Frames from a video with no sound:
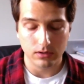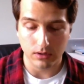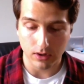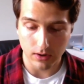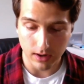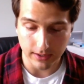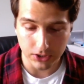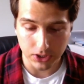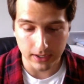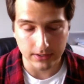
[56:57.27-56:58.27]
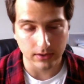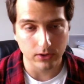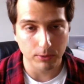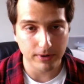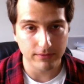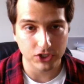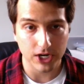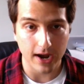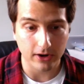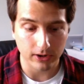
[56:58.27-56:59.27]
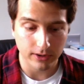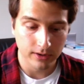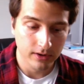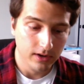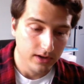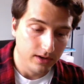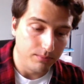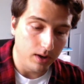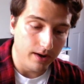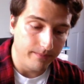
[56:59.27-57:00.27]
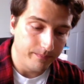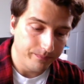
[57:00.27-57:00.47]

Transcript: Uh, initially, it's a little bit of a shocker, but